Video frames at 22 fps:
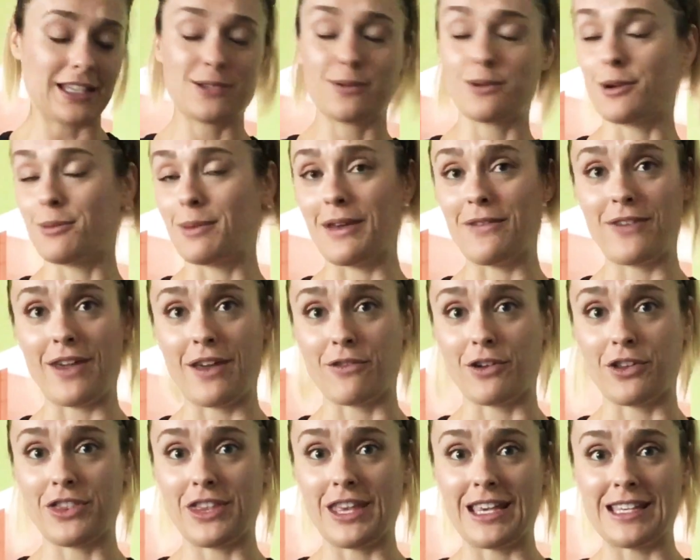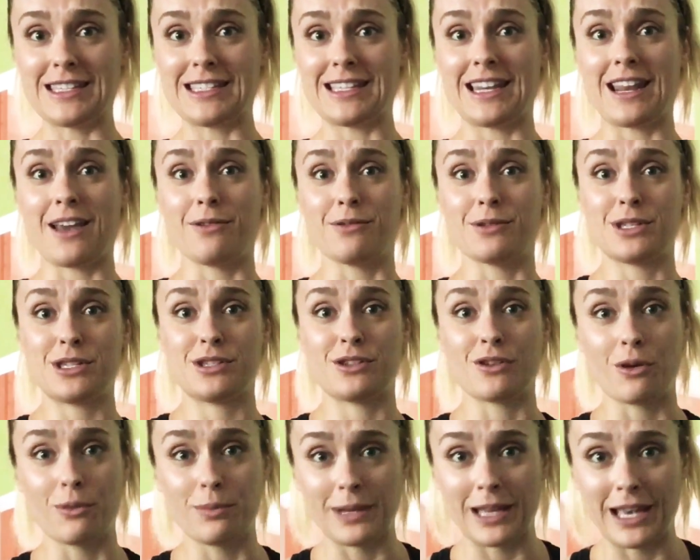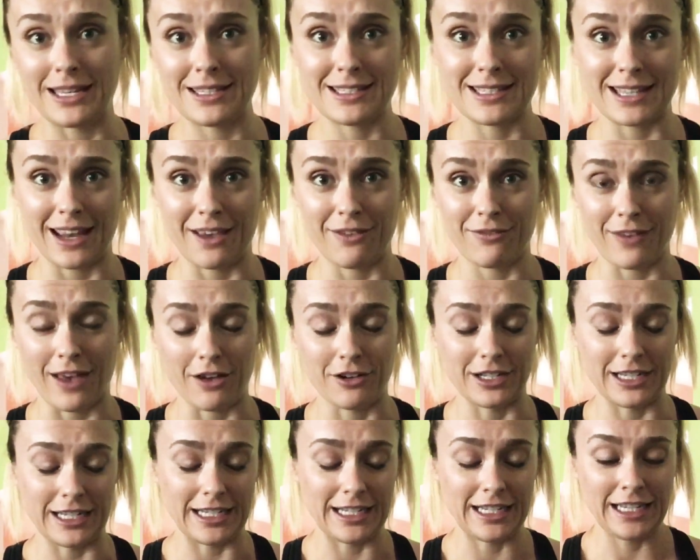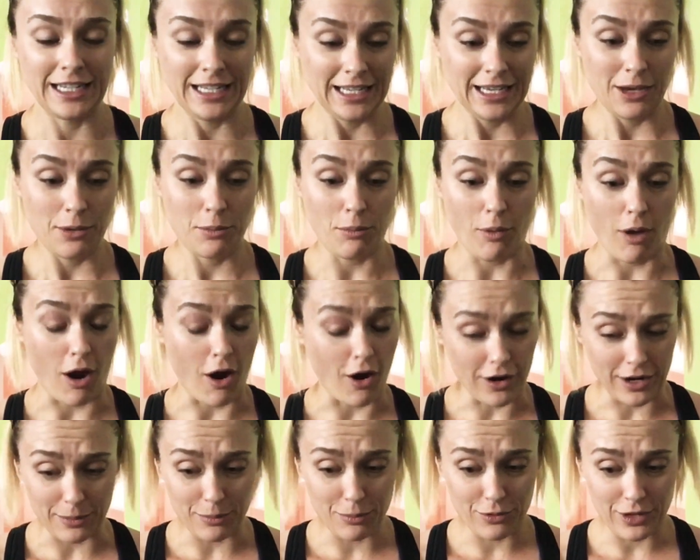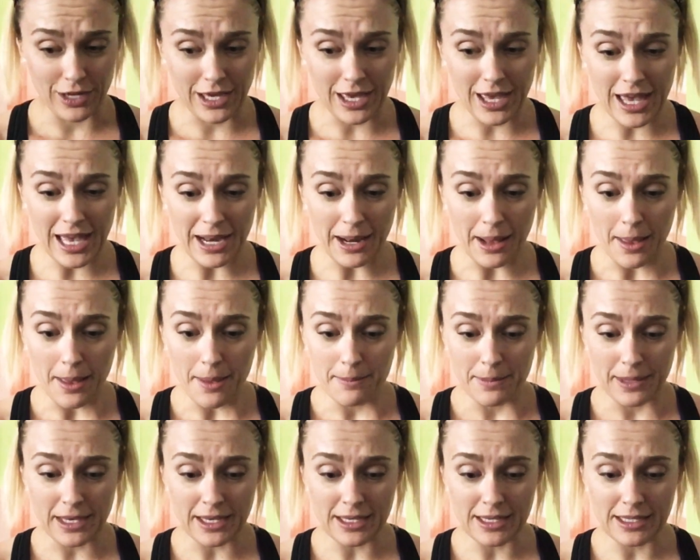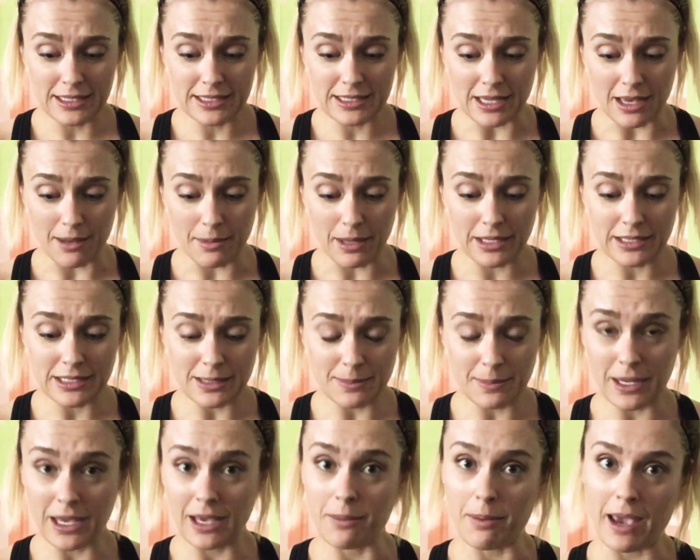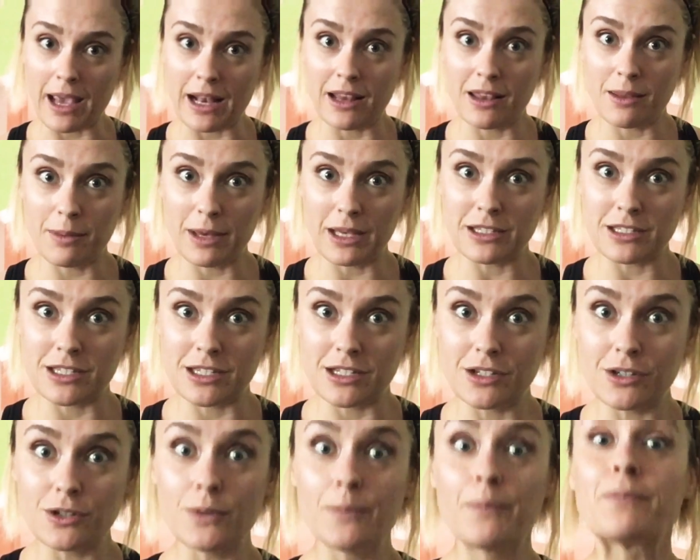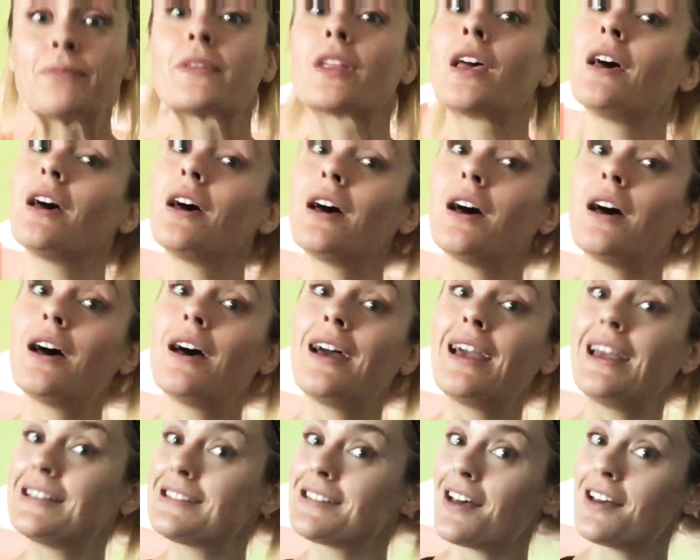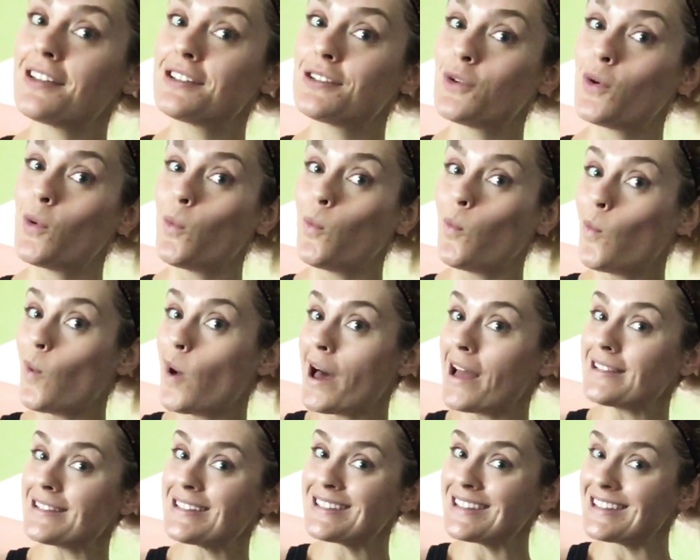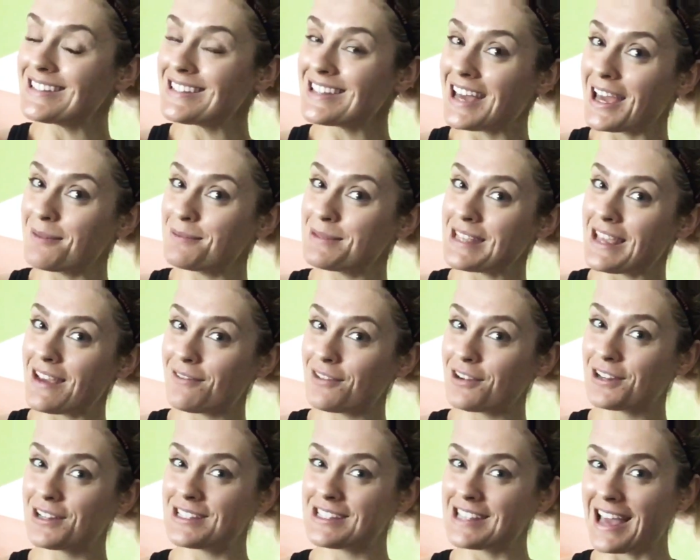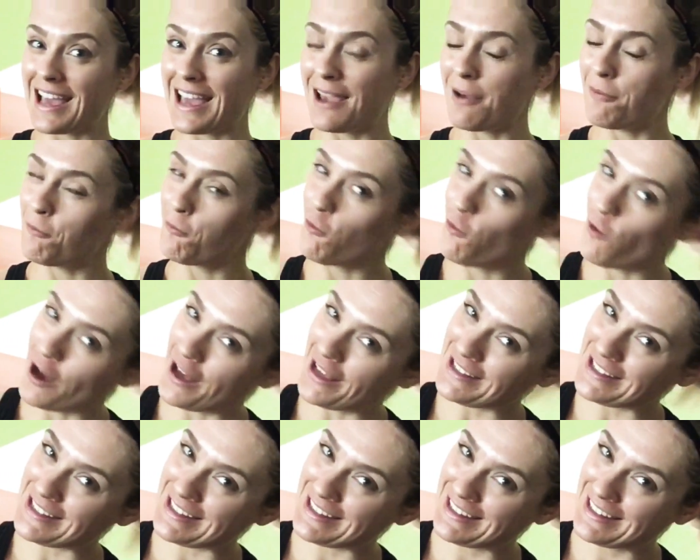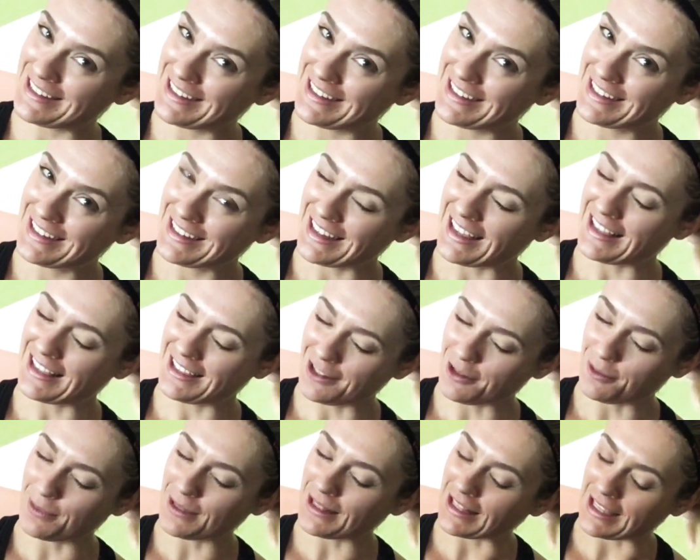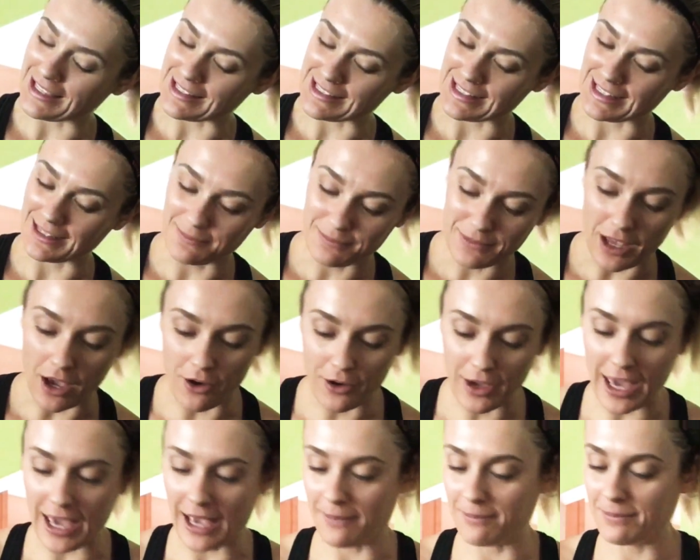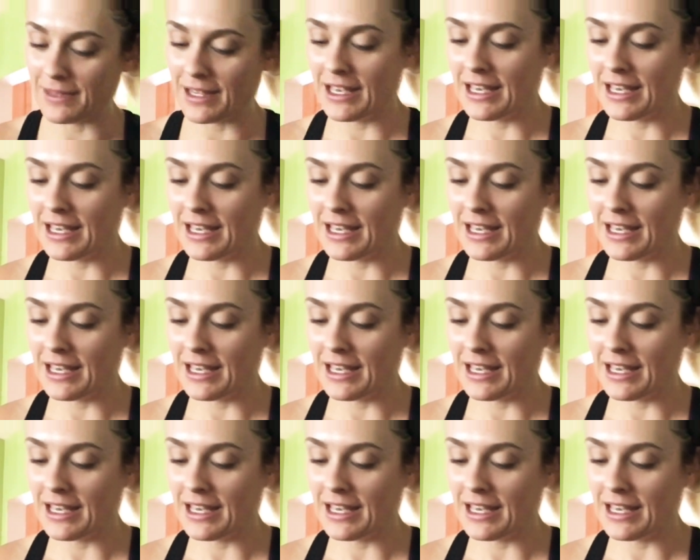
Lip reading: one of my favorite things, and I was so blessed that I found it already pre-cut, because amongst it being a pain in the butt to do, it's also, a time saver, because I am, a little bit lazy. Okay,